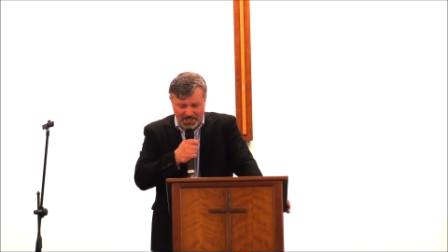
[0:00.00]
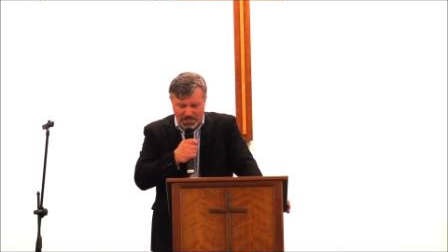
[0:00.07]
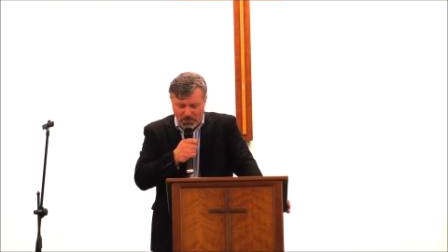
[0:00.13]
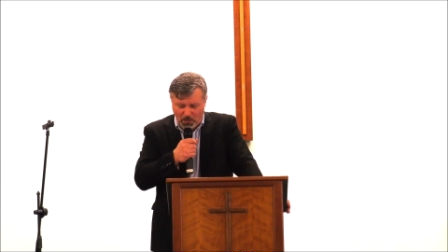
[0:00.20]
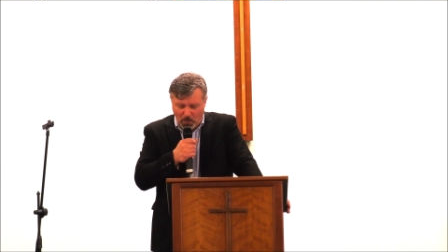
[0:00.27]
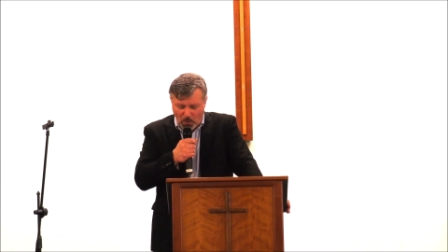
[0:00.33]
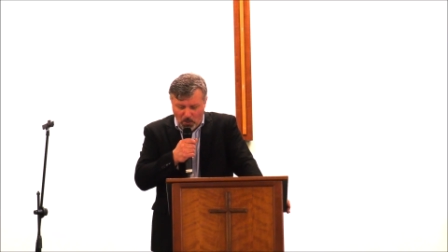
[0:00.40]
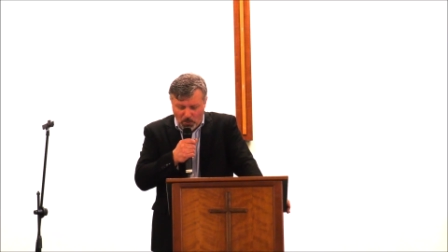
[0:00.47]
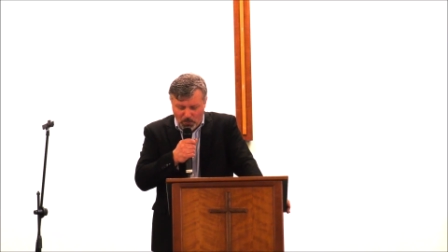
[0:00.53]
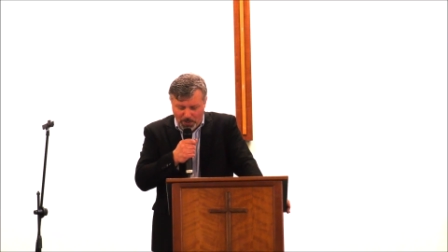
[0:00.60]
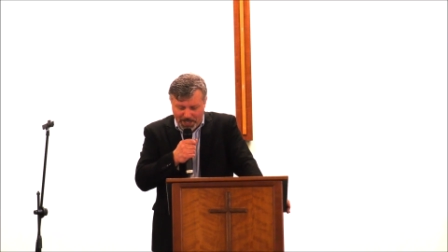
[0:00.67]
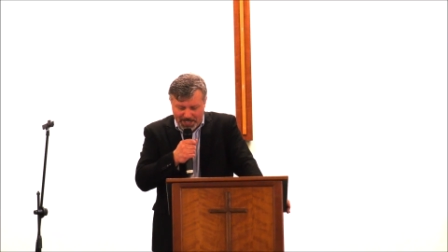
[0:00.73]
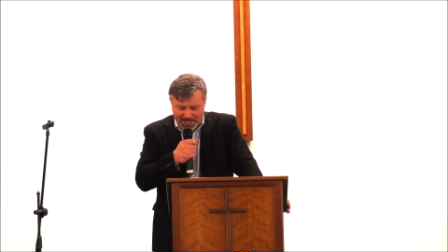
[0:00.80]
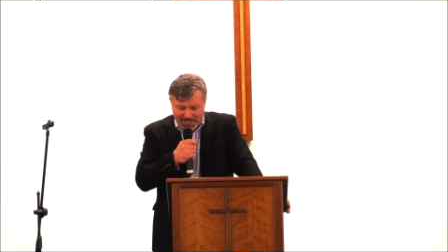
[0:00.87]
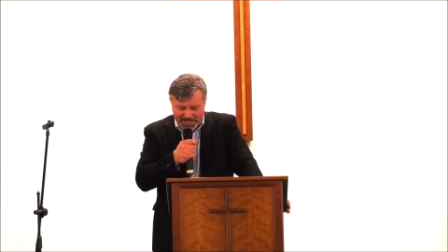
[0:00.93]
is
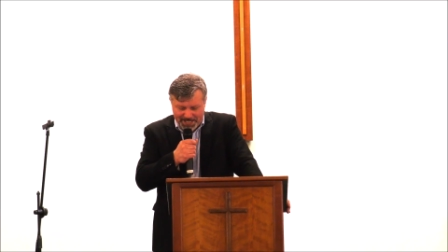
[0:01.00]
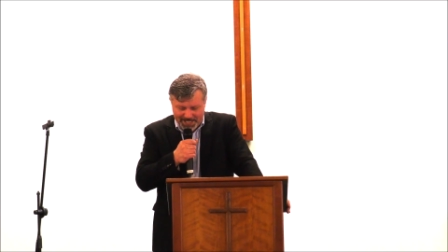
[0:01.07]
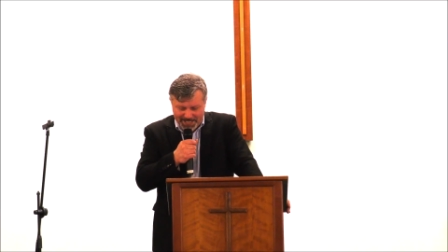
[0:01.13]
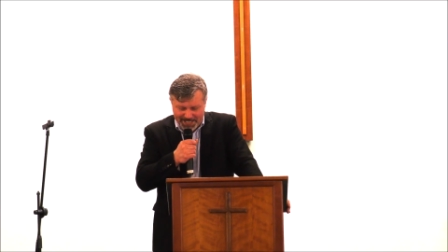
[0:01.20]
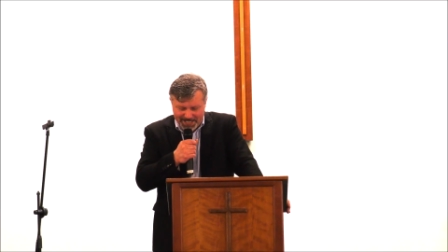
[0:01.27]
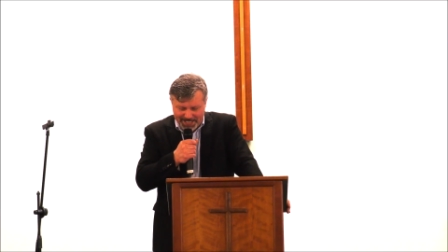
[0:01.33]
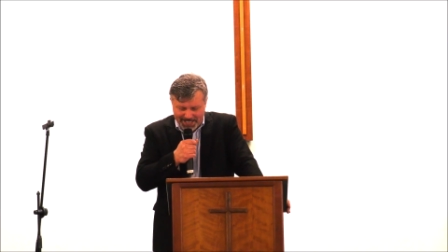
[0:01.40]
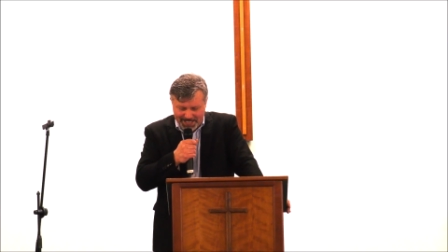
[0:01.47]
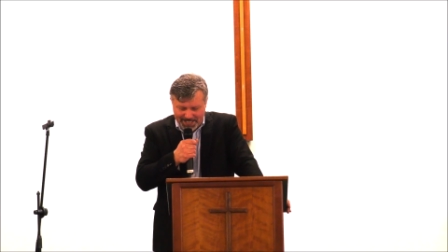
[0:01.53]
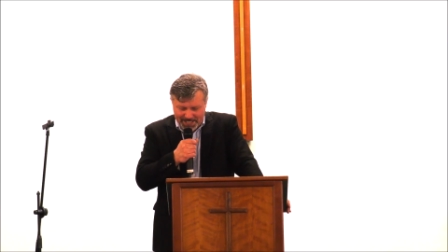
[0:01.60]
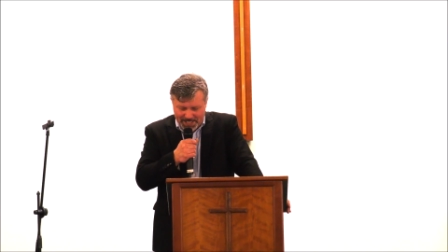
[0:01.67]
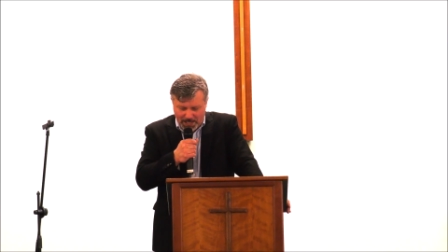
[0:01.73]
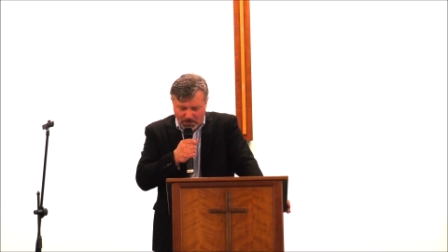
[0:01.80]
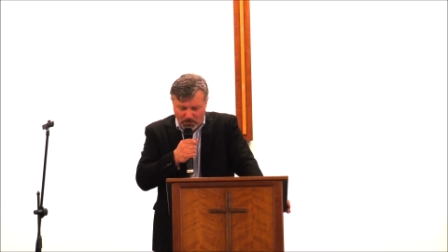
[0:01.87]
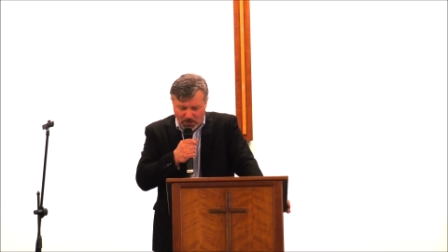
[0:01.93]
always
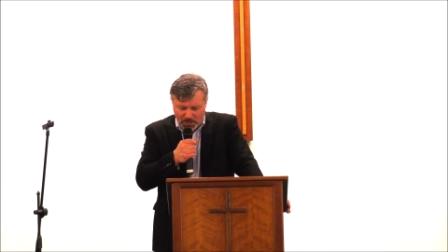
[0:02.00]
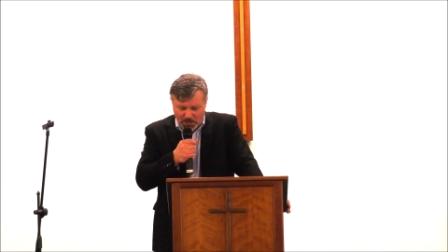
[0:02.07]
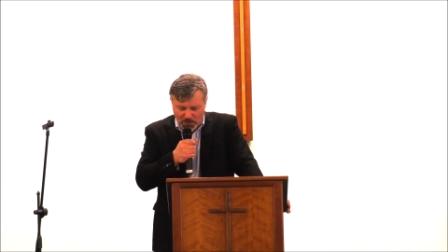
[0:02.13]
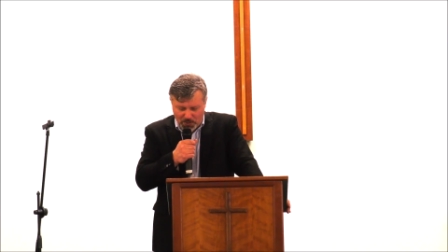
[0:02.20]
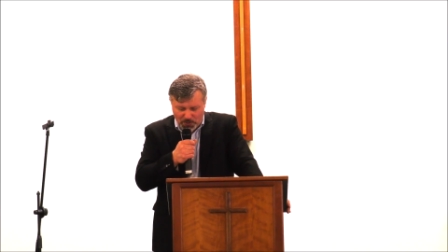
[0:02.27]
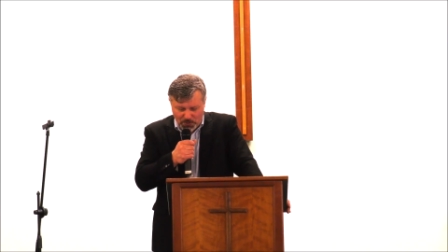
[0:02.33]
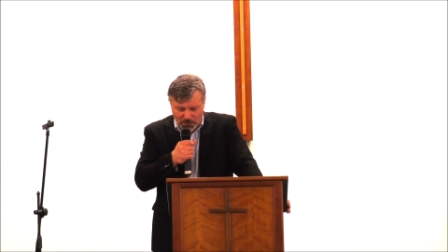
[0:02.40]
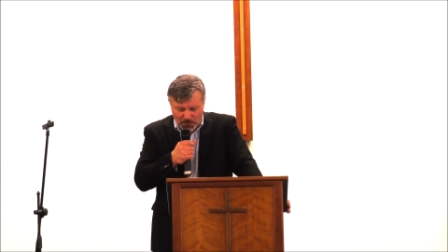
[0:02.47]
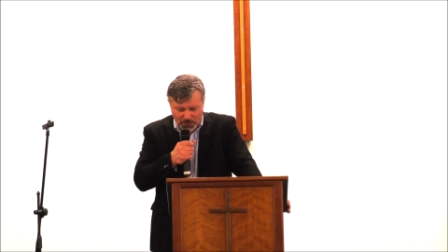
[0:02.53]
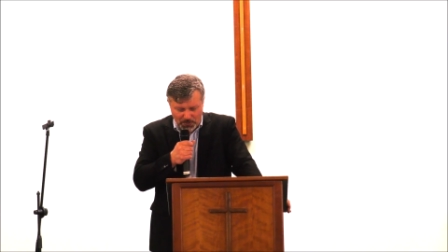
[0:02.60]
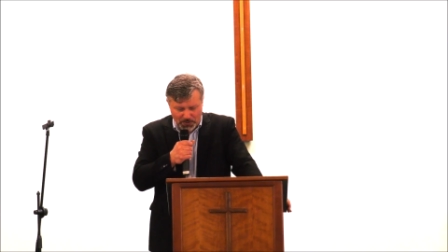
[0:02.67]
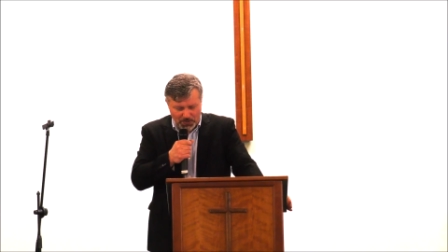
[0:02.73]
someone who